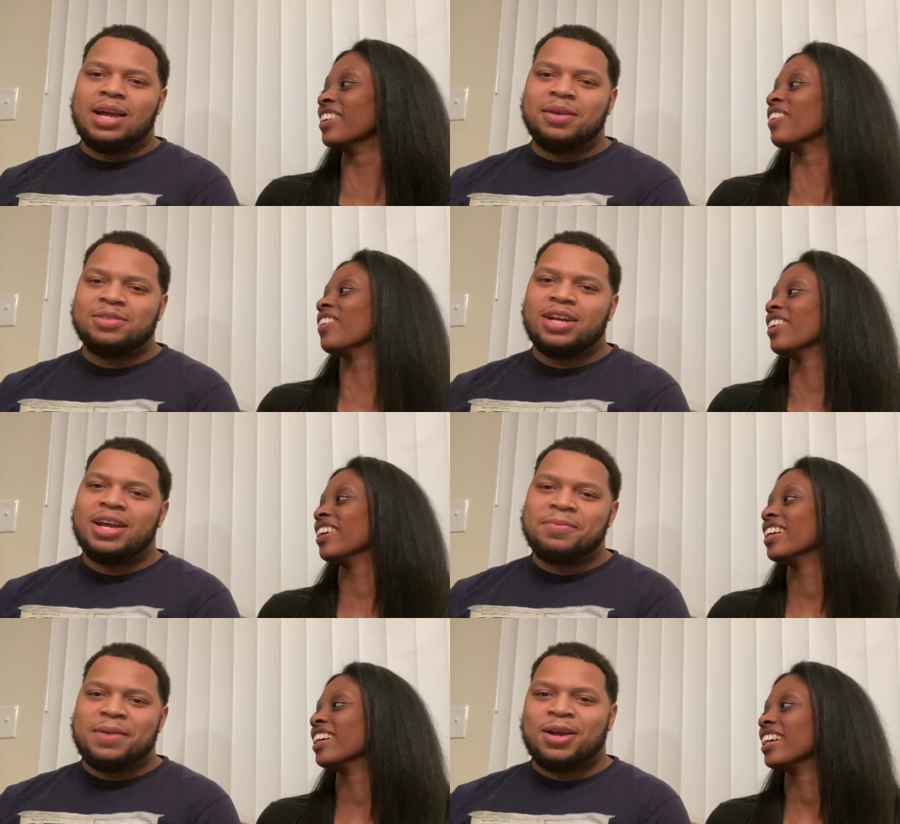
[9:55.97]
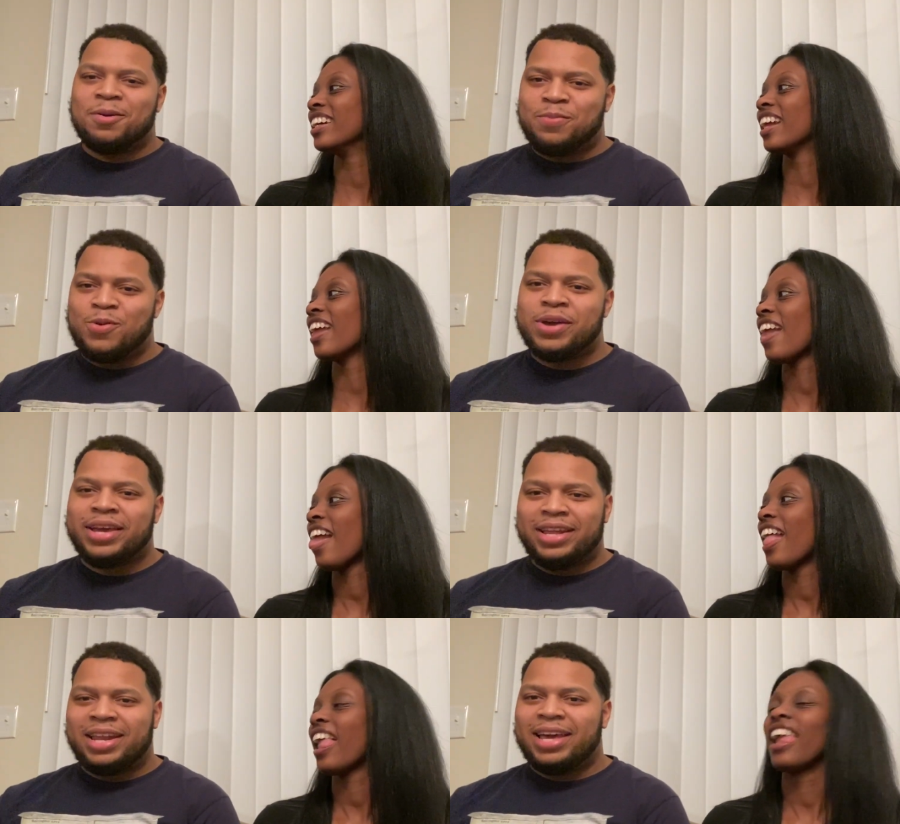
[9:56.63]
Speaker 1: I'm
Speaker 2: trying to make a
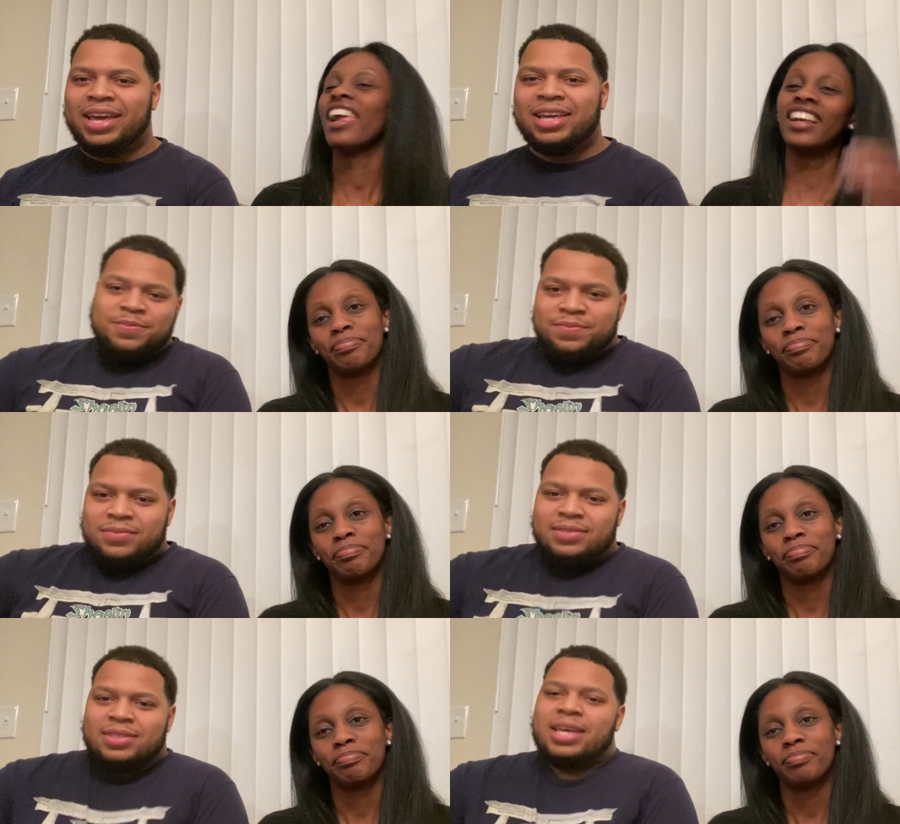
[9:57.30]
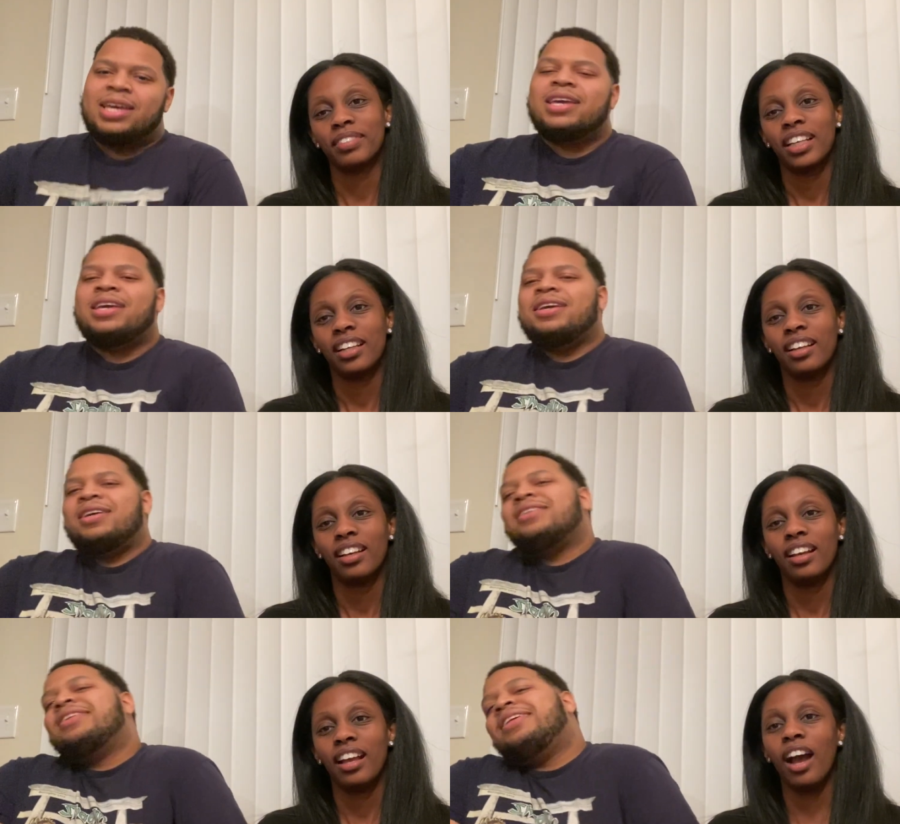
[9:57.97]
point. Like,
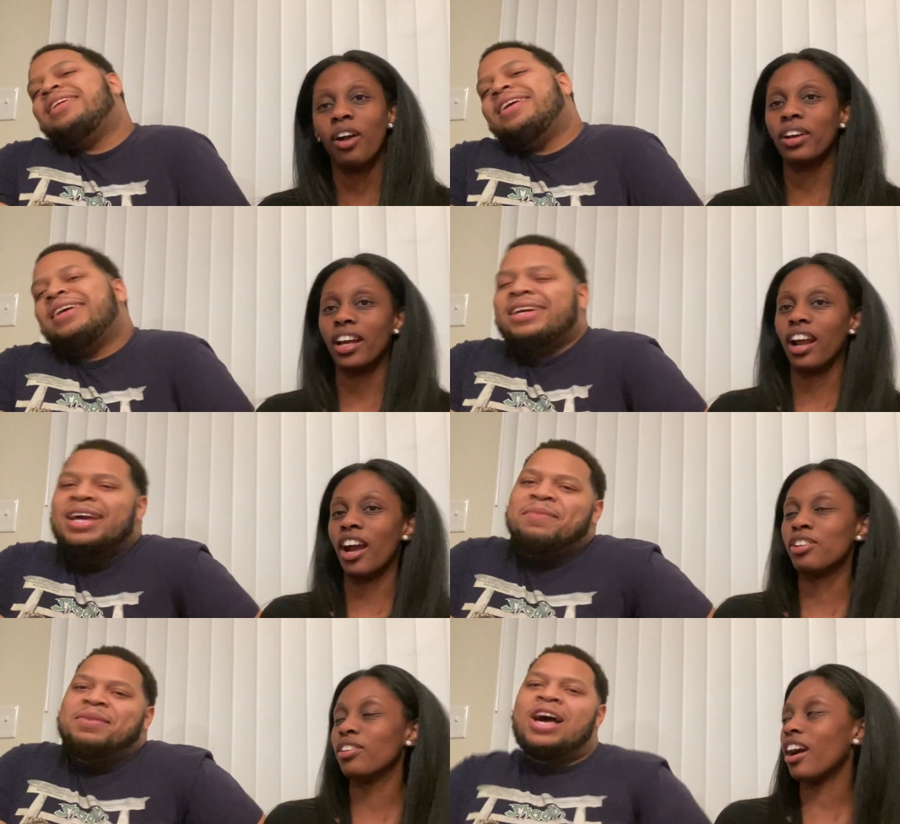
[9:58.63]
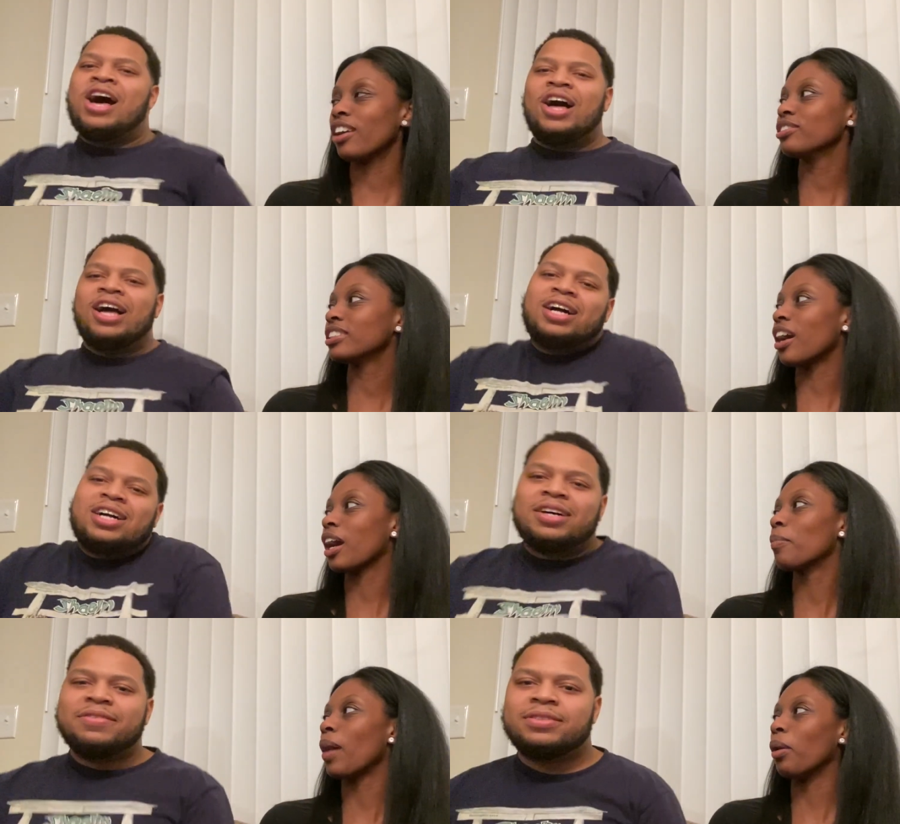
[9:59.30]
dang.
Speaker 1: Okay, are I you, are you
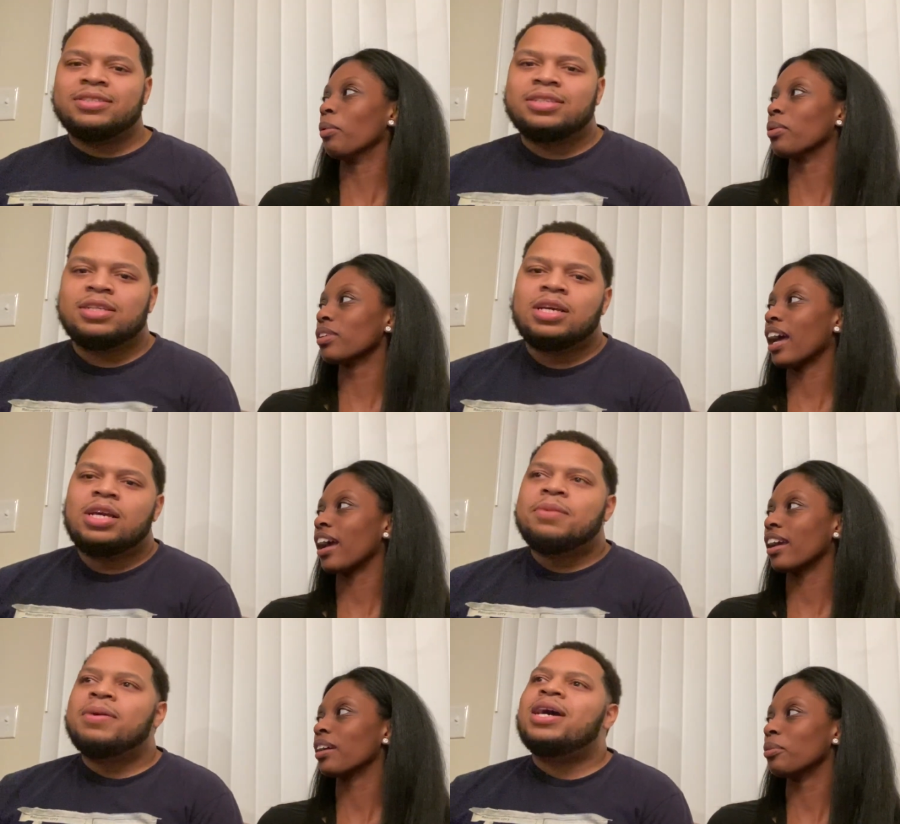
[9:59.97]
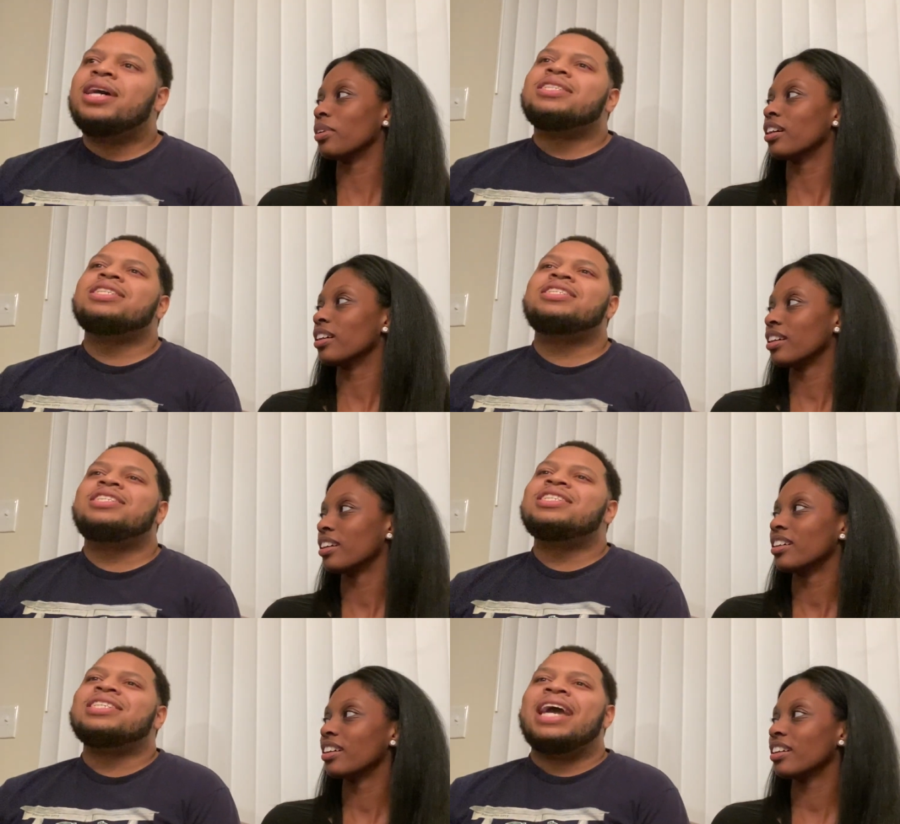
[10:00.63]
talking about like? Bro,
Speaker 2: just
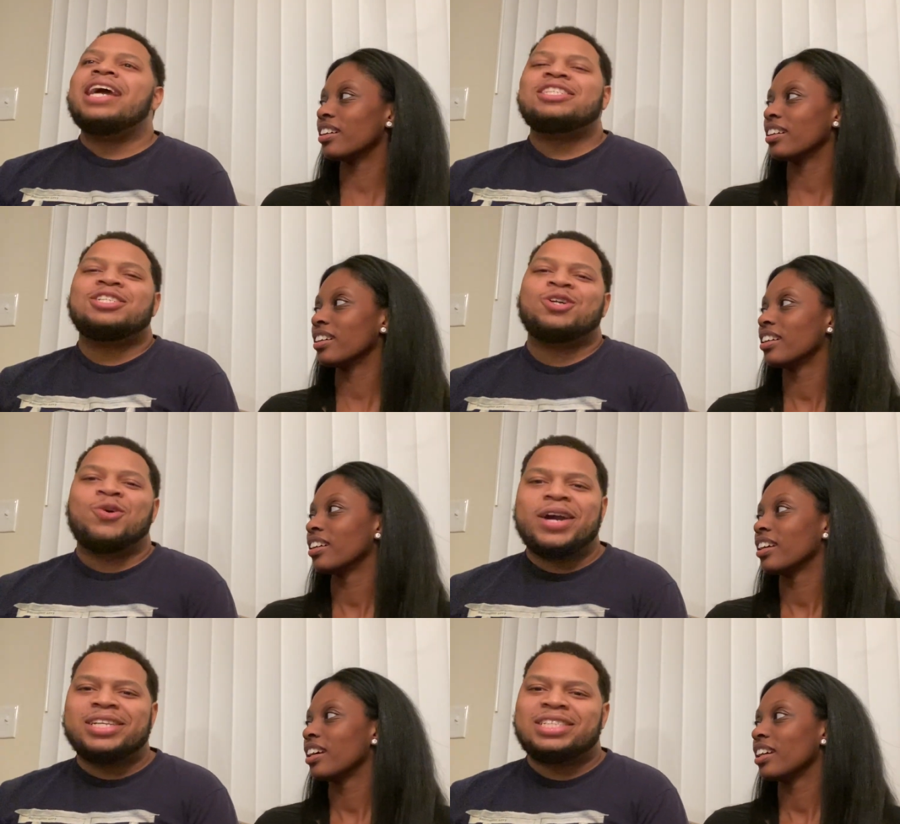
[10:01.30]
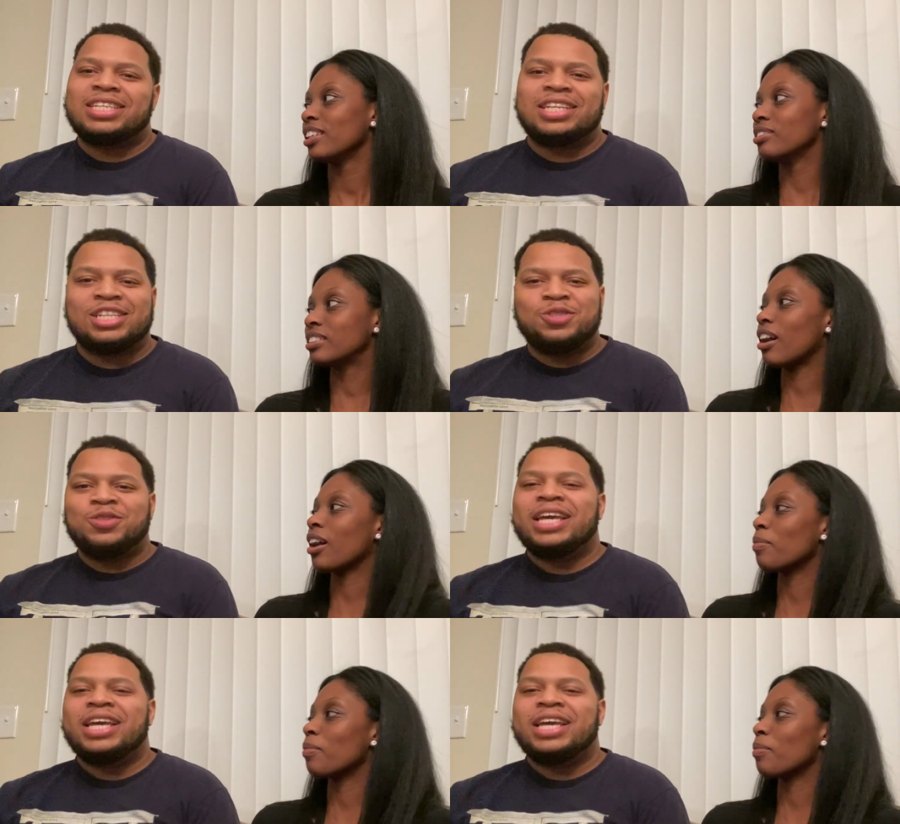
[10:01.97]
just answer the question. You just,